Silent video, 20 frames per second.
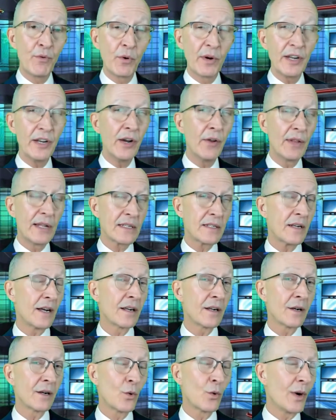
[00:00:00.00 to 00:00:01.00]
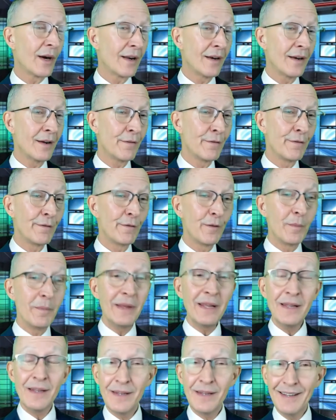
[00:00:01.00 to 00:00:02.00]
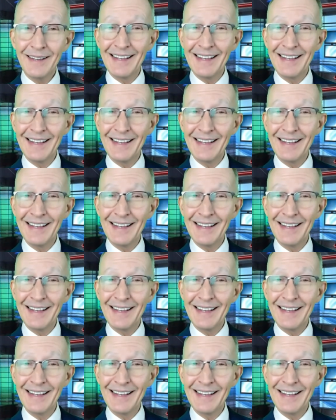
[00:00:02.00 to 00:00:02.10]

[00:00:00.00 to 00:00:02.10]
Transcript: you know that's not quite enough for me.